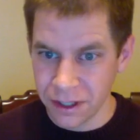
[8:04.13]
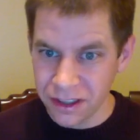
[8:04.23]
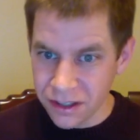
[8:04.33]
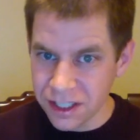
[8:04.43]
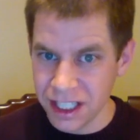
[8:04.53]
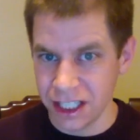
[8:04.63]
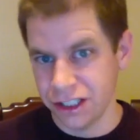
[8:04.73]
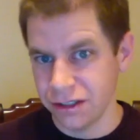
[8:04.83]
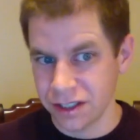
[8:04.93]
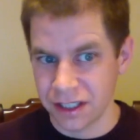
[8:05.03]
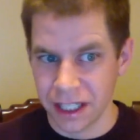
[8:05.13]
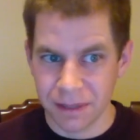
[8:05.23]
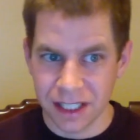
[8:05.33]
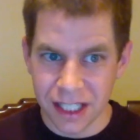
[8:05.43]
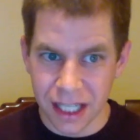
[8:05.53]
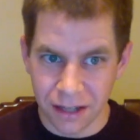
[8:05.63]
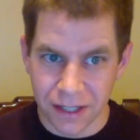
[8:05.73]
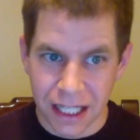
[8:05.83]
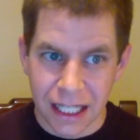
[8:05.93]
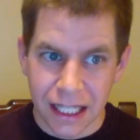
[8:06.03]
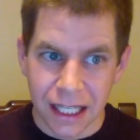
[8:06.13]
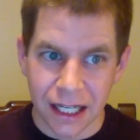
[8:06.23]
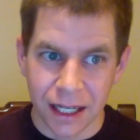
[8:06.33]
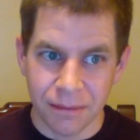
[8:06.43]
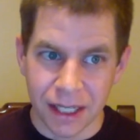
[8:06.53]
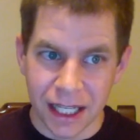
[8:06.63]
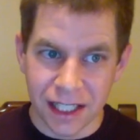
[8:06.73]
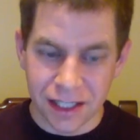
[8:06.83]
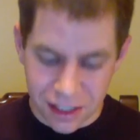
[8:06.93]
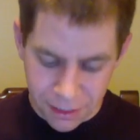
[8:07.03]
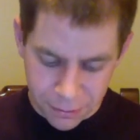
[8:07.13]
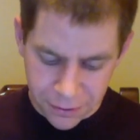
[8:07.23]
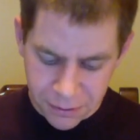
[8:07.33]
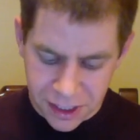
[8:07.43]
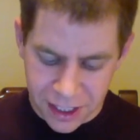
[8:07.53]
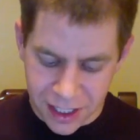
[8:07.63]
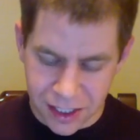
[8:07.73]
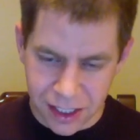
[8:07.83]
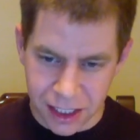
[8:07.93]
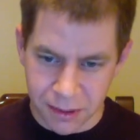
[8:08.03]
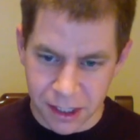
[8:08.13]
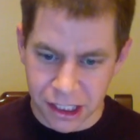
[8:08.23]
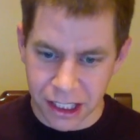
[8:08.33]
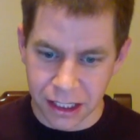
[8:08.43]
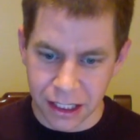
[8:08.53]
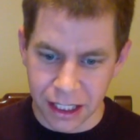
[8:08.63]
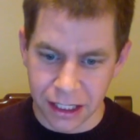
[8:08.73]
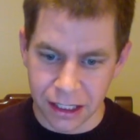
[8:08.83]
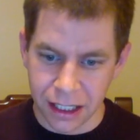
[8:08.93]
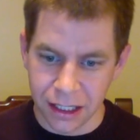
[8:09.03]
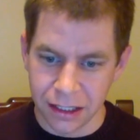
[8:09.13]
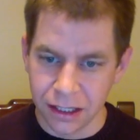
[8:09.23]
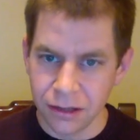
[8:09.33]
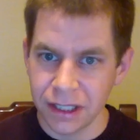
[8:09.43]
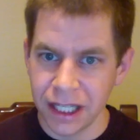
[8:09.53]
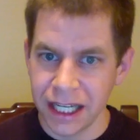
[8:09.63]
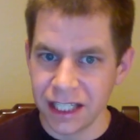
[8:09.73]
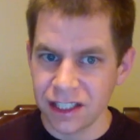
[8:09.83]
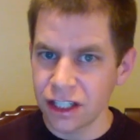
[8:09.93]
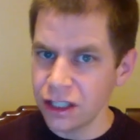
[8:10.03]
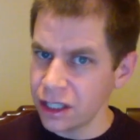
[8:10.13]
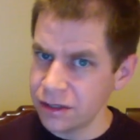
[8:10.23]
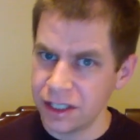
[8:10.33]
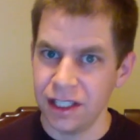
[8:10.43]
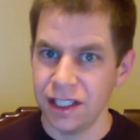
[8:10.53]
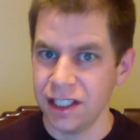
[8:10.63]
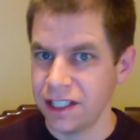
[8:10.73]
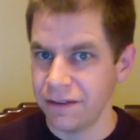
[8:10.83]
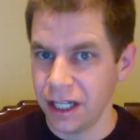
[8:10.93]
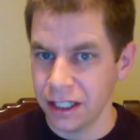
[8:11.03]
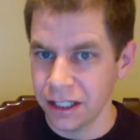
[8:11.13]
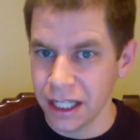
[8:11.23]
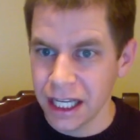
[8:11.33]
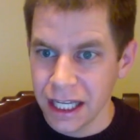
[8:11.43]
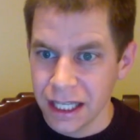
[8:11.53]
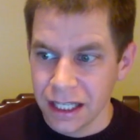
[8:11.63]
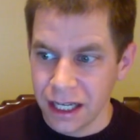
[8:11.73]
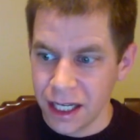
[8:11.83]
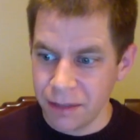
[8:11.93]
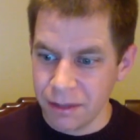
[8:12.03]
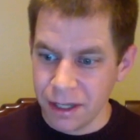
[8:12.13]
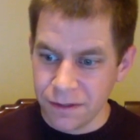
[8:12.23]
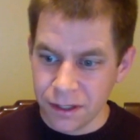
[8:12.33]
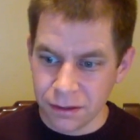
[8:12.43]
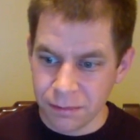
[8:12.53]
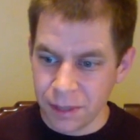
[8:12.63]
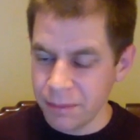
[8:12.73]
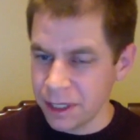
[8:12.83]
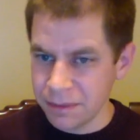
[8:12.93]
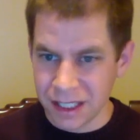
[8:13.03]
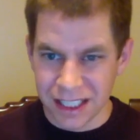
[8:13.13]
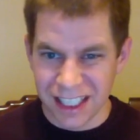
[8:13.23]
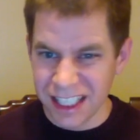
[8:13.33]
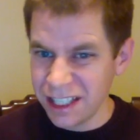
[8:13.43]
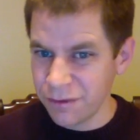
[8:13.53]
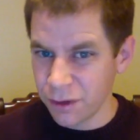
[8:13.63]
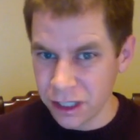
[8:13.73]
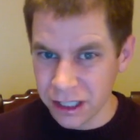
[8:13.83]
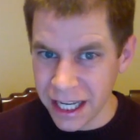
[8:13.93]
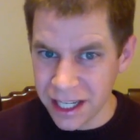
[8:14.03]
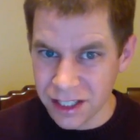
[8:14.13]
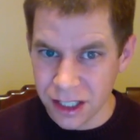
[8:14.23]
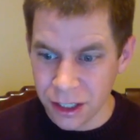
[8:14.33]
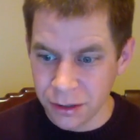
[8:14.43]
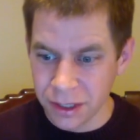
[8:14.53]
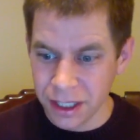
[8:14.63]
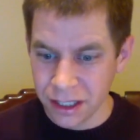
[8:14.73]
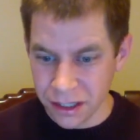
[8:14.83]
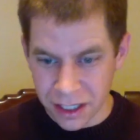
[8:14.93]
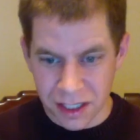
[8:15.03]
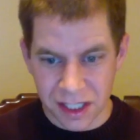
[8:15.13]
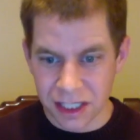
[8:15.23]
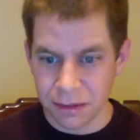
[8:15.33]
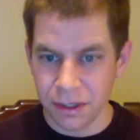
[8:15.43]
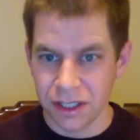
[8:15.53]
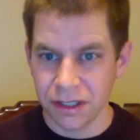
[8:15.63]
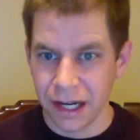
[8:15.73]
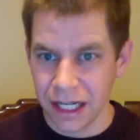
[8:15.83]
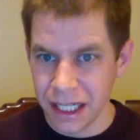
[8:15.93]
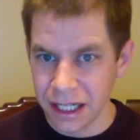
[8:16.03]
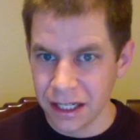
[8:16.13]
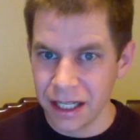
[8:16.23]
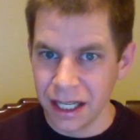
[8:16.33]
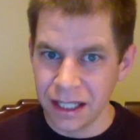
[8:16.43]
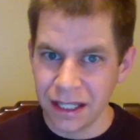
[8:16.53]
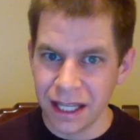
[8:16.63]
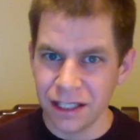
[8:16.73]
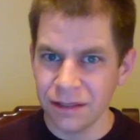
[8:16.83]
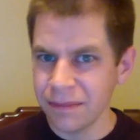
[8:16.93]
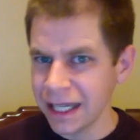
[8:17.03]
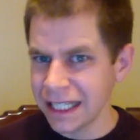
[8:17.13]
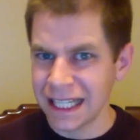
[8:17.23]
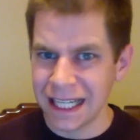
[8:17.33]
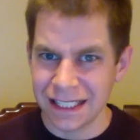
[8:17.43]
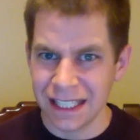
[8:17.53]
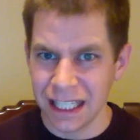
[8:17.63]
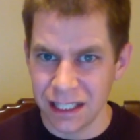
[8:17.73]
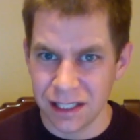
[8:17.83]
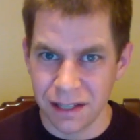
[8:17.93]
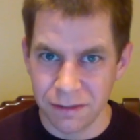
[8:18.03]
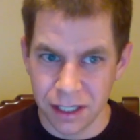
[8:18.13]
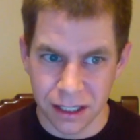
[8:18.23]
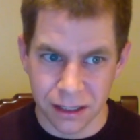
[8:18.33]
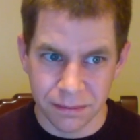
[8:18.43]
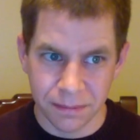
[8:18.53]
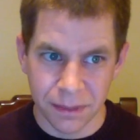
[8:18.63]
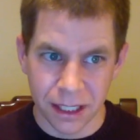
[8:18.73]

enthusiast shooters like myself. It's the performance of this, especially in low light, is close to the D700. If you're bumping up to 6400 ISO, you're going to see some noise and grain in here that you might not see in a 700.